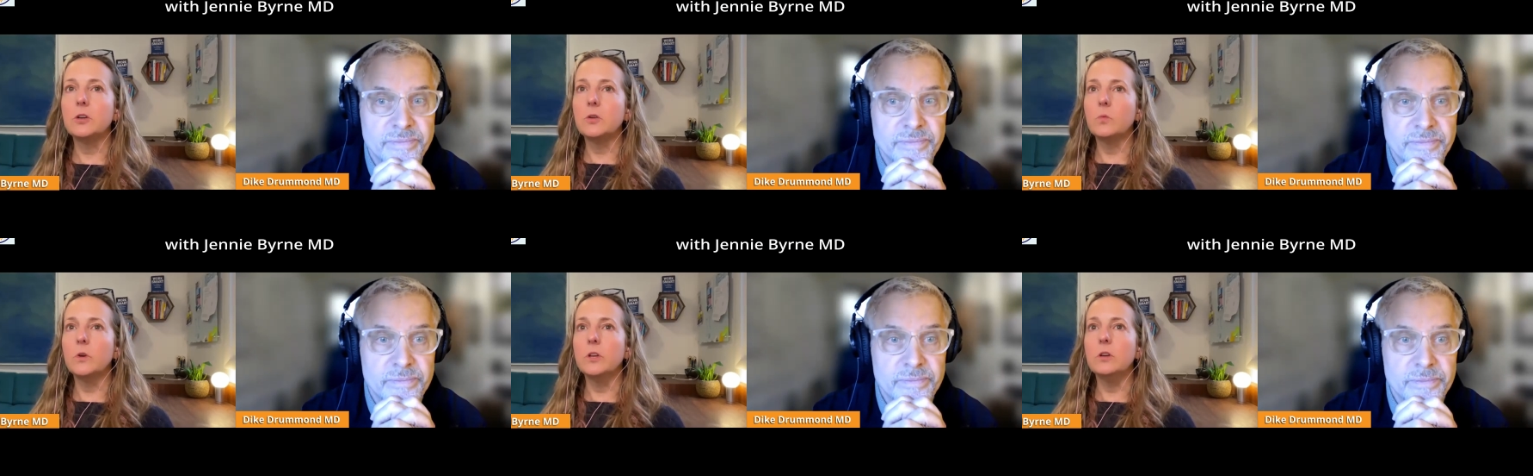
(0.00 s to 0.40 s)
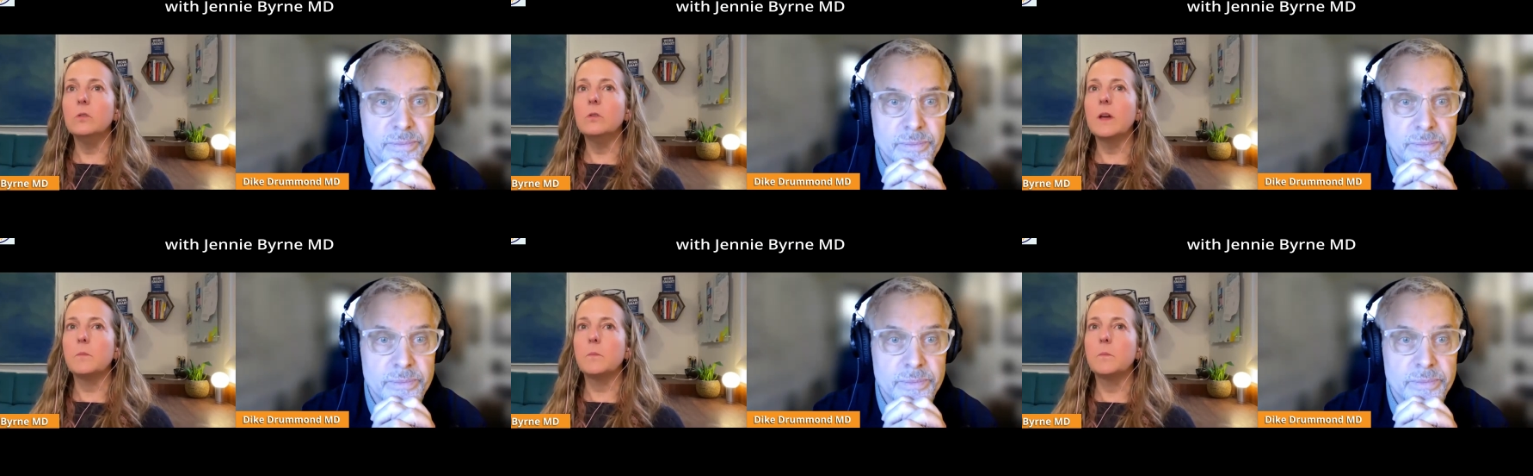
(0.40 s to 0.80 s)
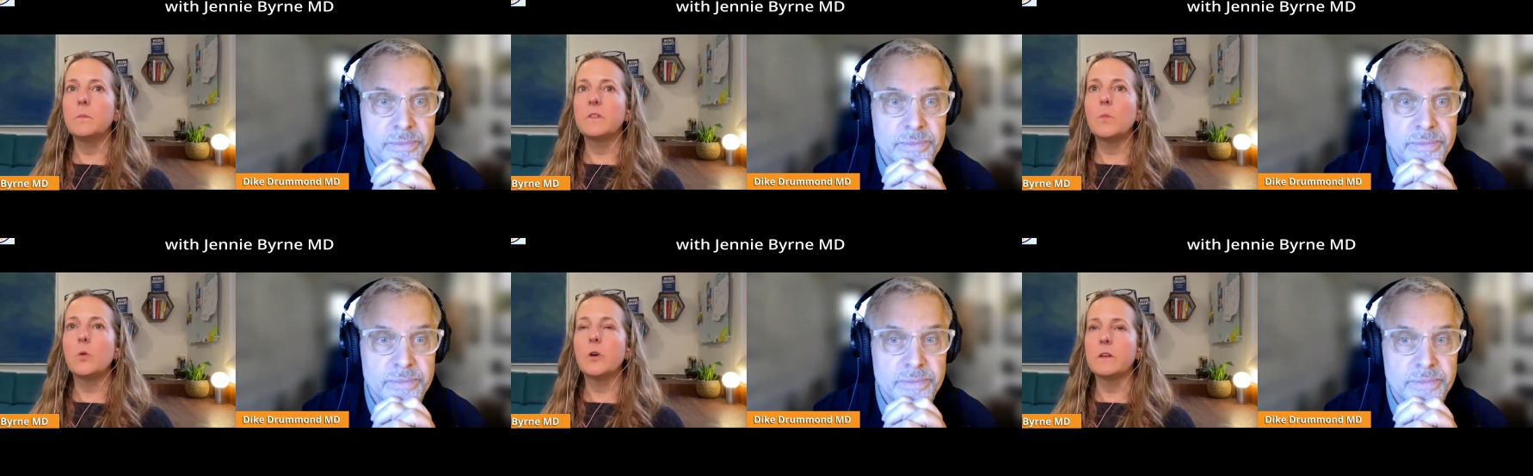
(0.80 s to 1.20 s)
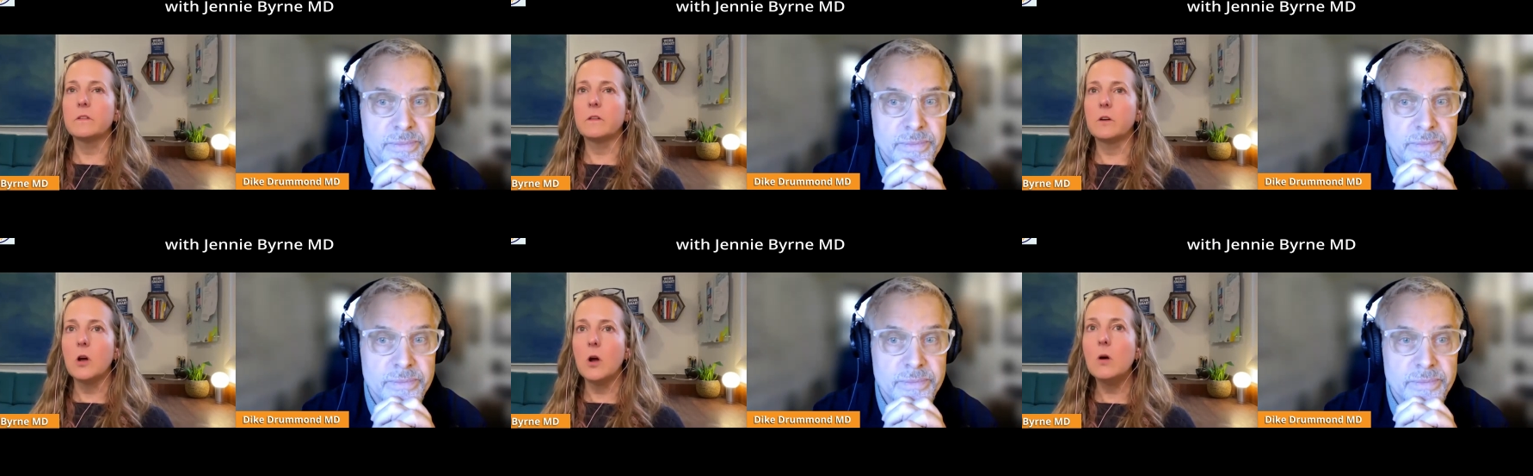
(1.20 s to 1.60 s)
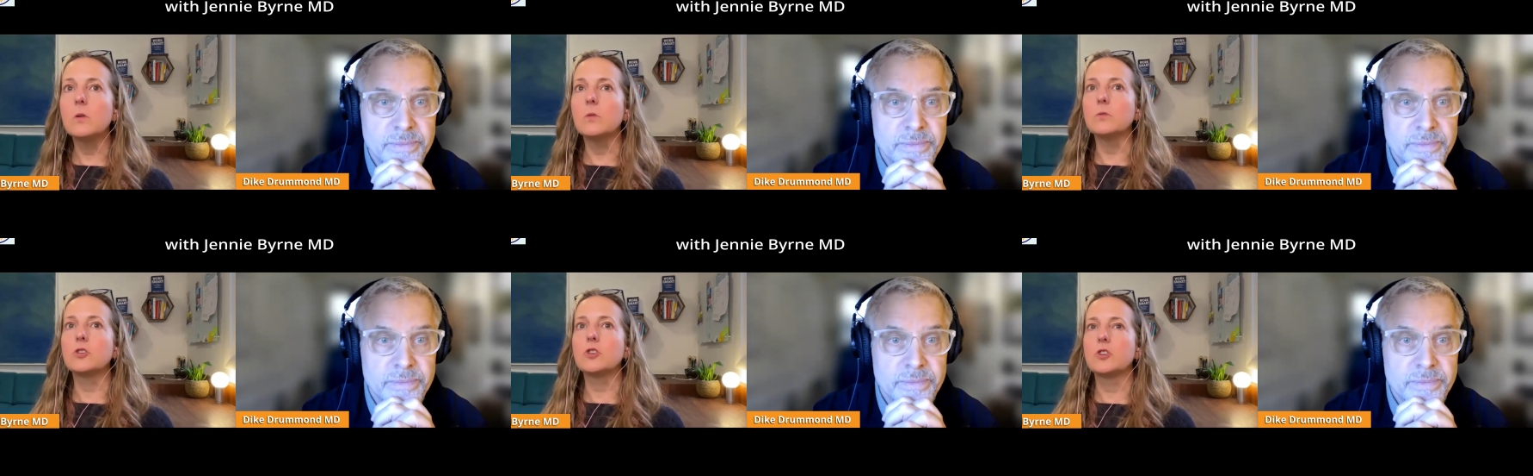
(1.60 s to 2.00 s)
Speaker 1: when you get someone as a
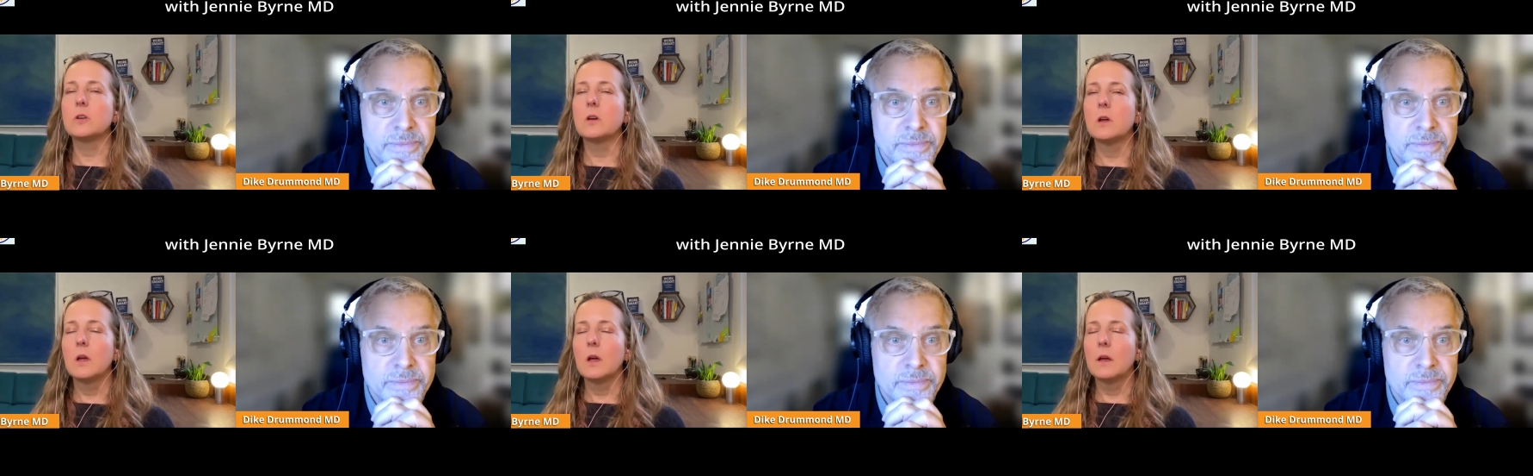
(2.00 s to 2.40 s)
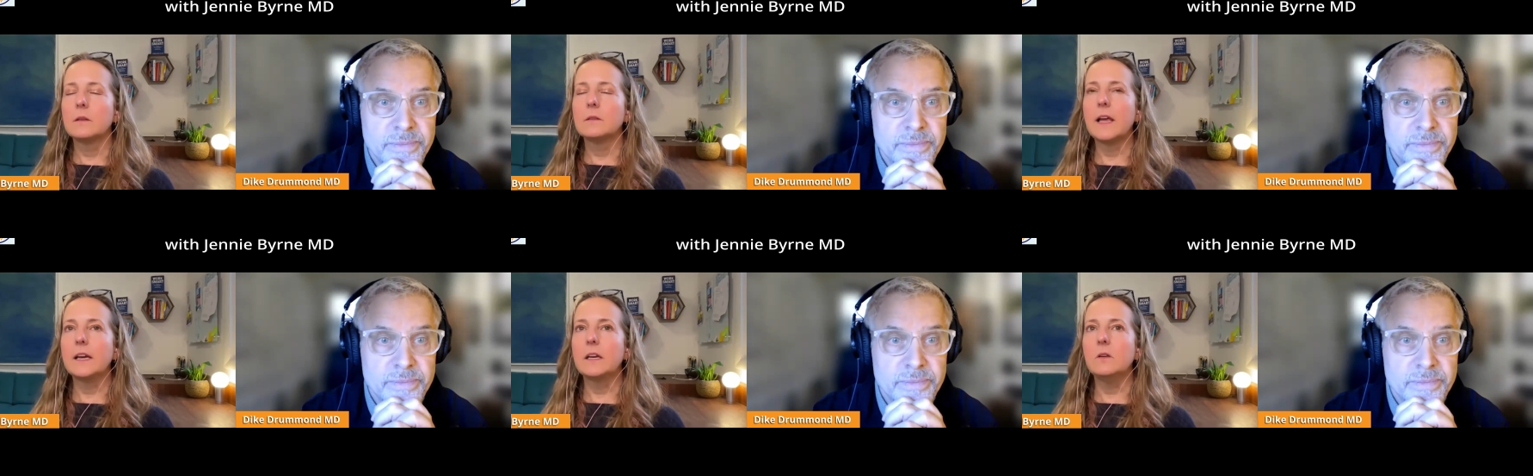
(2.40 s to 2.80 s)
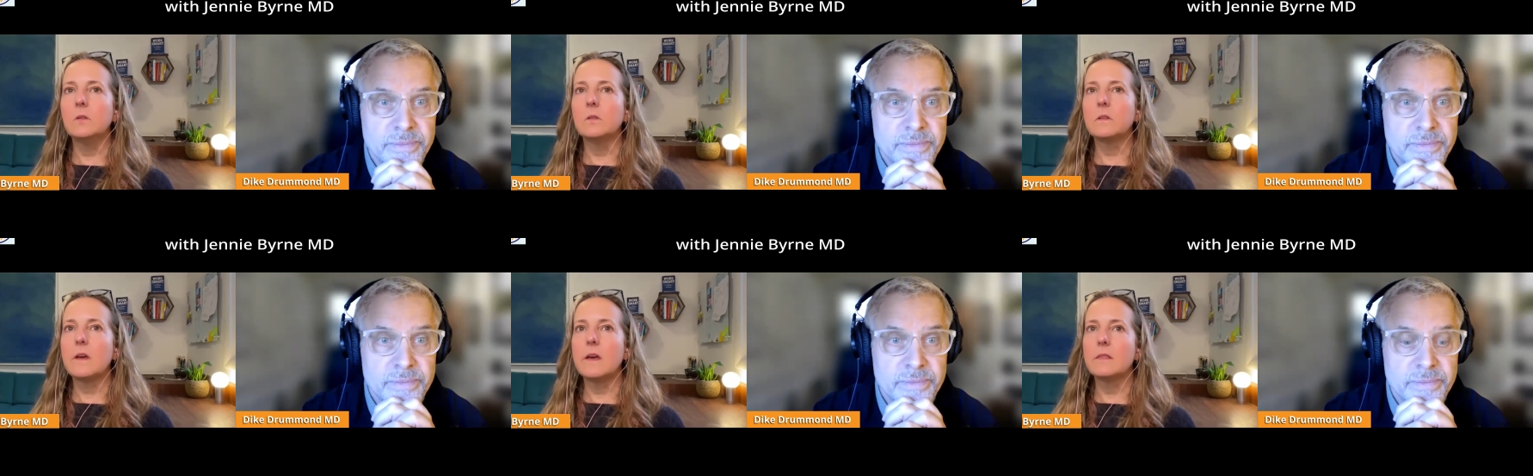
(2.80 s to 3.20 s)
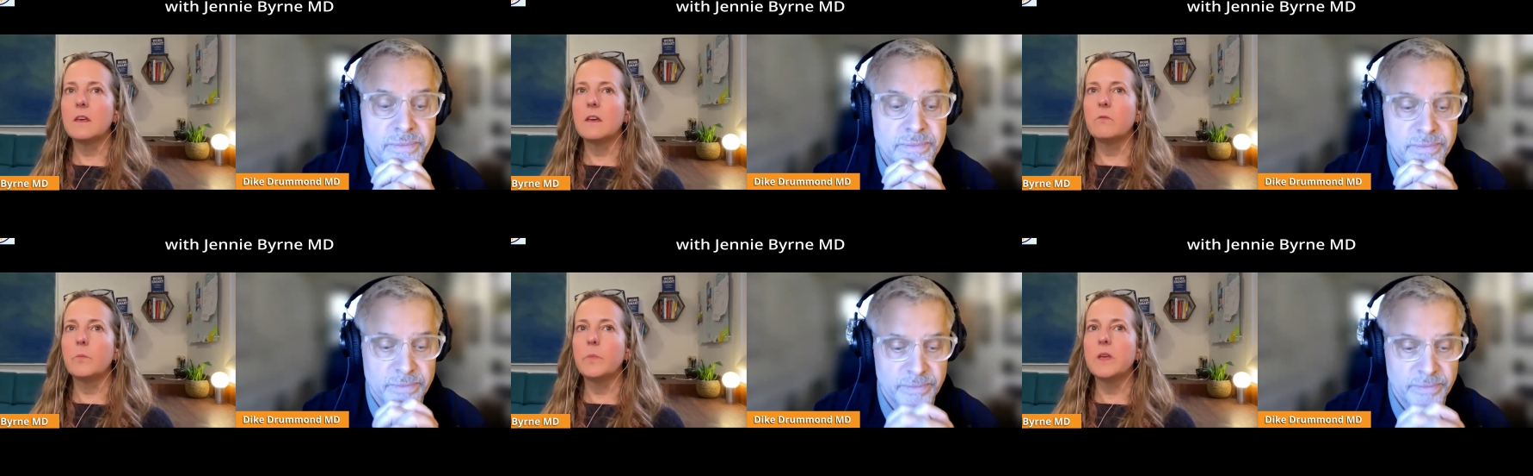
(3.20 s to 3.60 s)
coach, like you said, they've